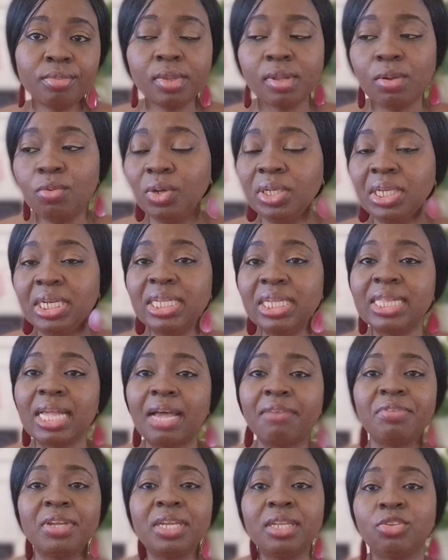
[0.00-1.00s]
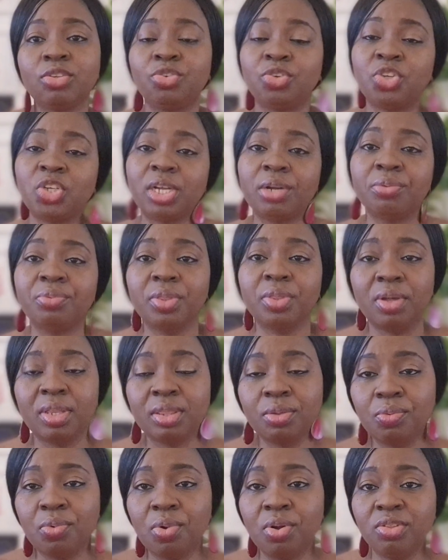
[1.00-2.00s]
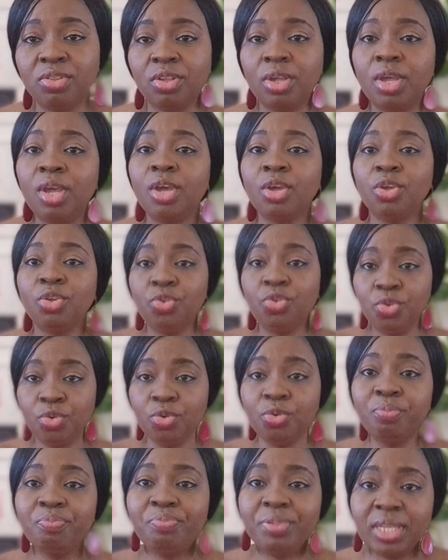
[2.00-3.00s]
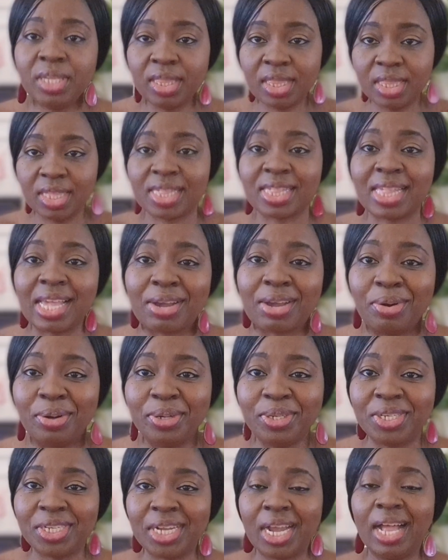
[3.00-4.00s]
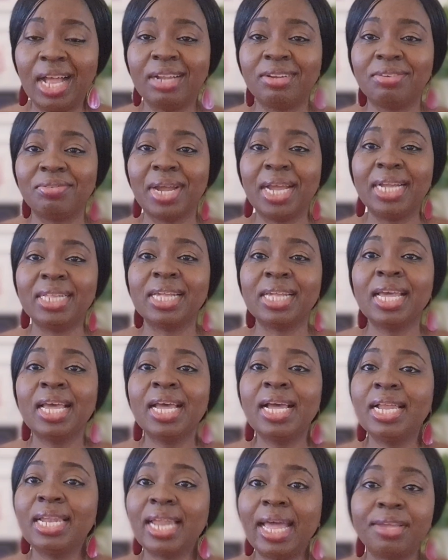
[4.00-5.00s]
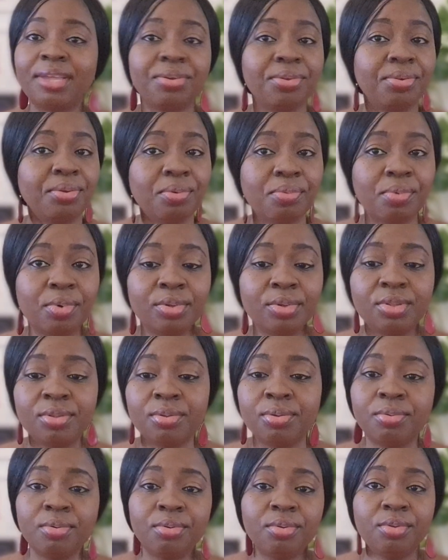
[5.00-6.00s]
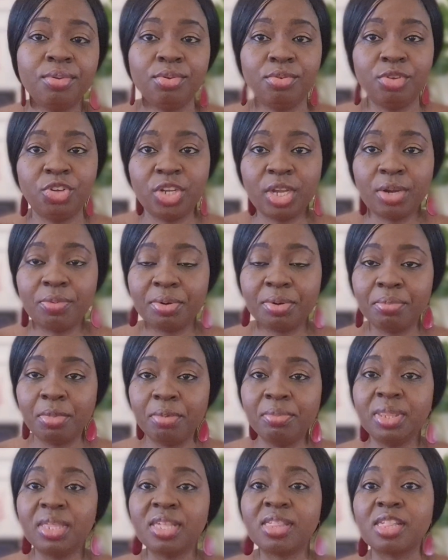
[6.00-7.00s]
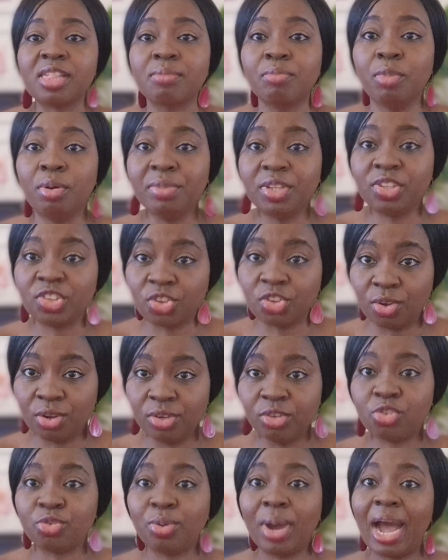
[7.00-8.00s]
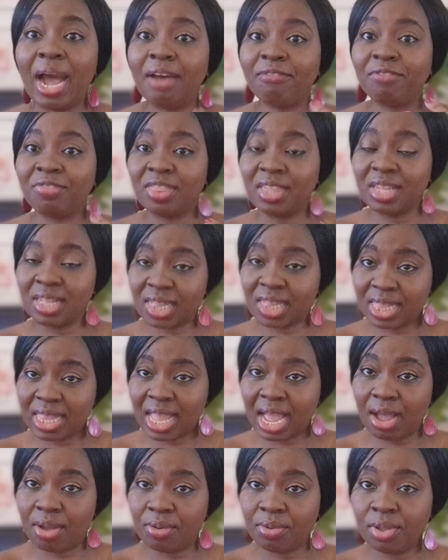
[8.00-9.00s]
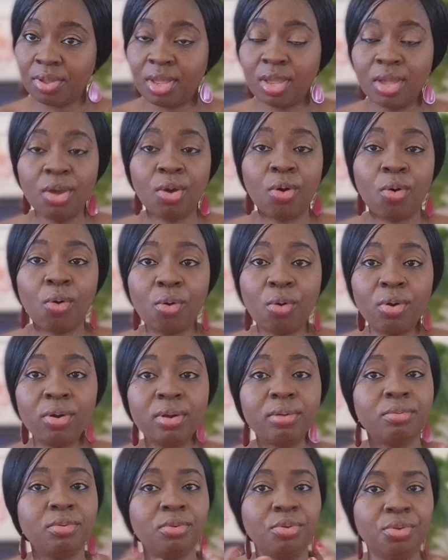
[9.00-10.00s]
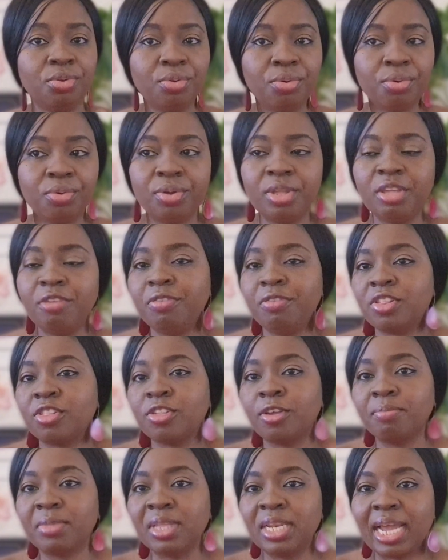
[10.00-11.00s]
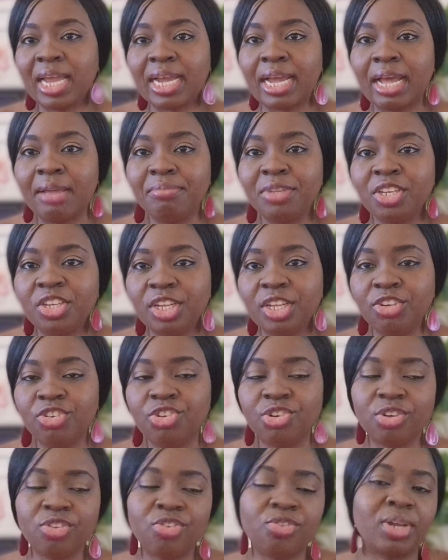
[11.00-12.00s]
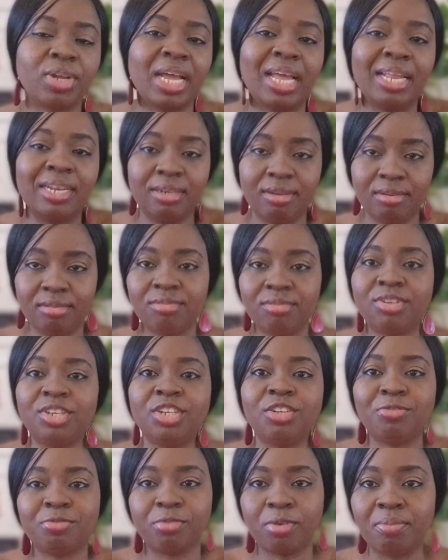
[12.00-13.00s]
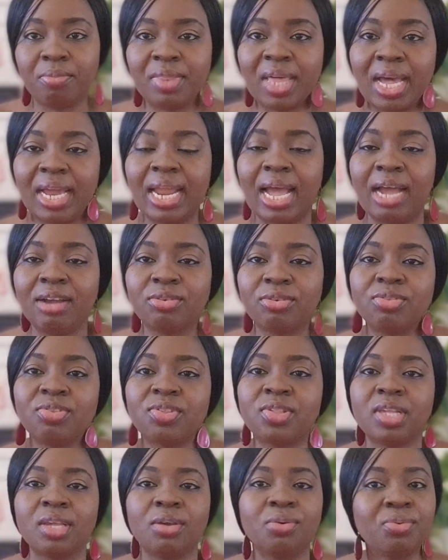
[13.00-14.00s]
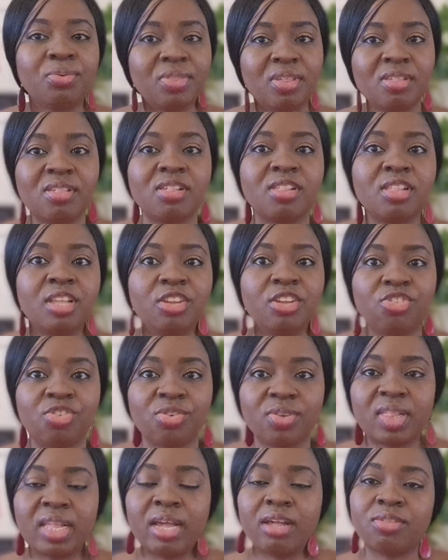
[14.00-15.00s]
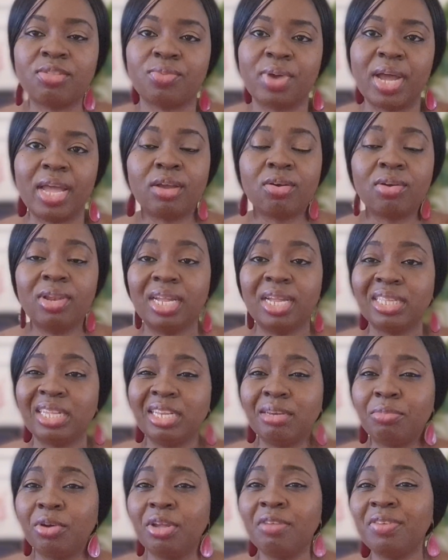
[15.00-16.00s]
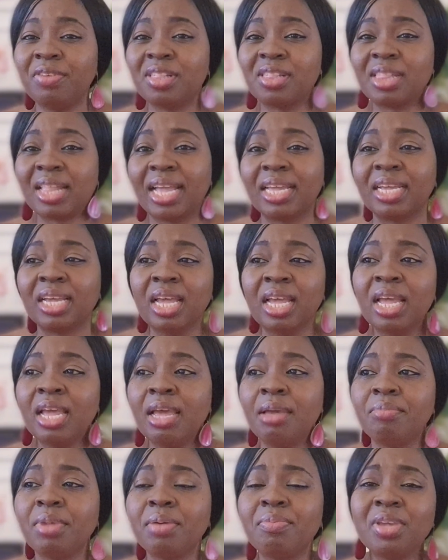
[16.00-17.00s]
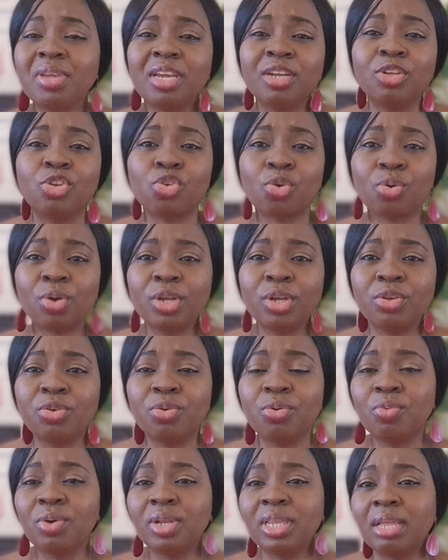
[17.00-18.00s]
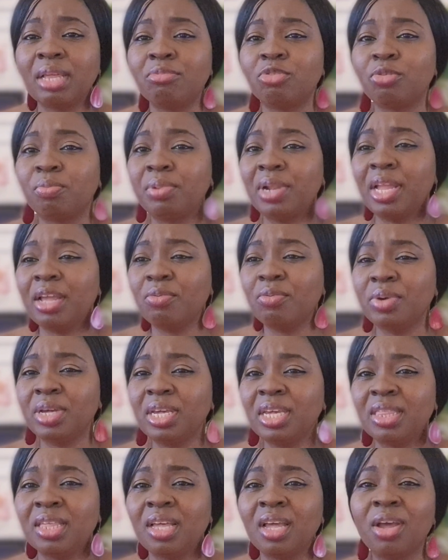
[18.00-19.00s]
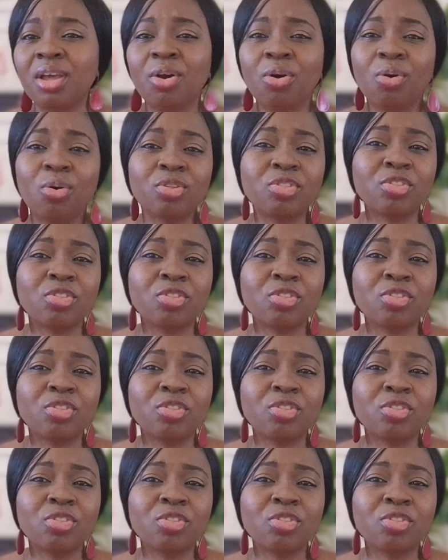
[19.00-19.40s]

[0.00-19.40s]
what it is having to share with other ones, you be the second child, right? Like, you know what, you share with mommy, this is mommy's turn to have this now. Or, you know, if it's something that can be dangerous, you can teach from that angle to say, oh, this is dangerous, that's why I collected it. But if it's like maybe a toy you don't want them to play with, or